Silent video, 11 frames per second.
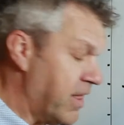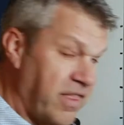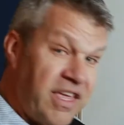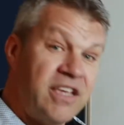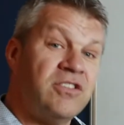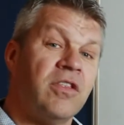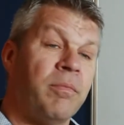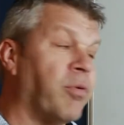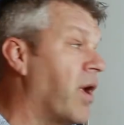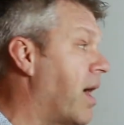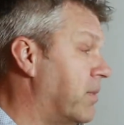These are the
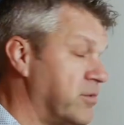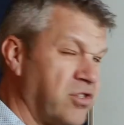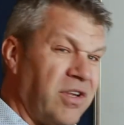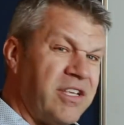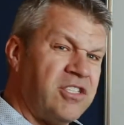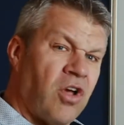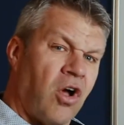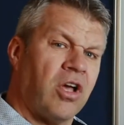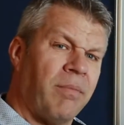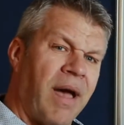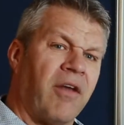problems. So let's
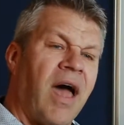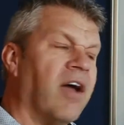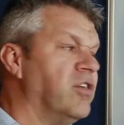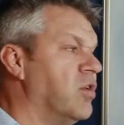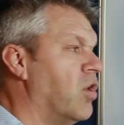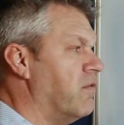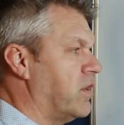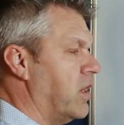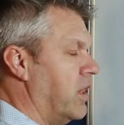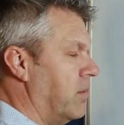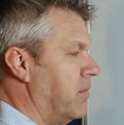talk about how you
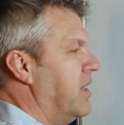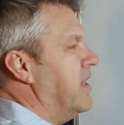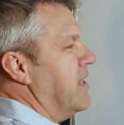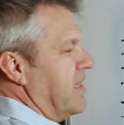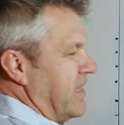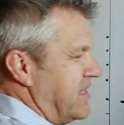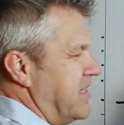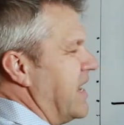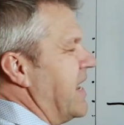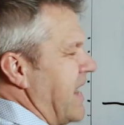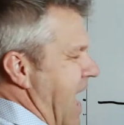overcome
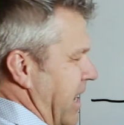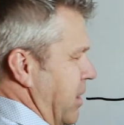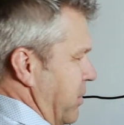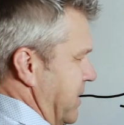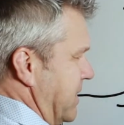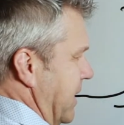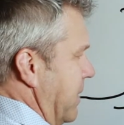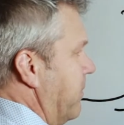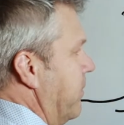this inaccuracy.